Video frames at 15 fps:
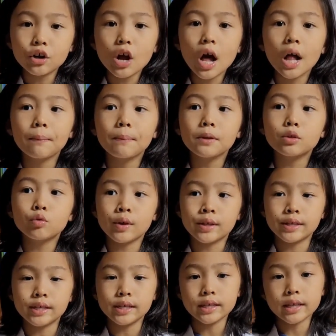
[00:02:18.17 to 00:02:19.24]
later,
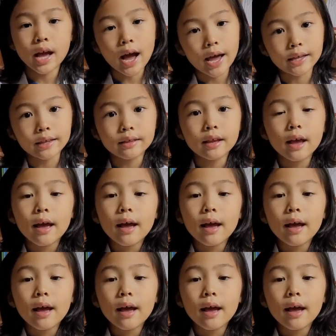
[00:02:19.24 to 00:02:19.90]
I'll be 29.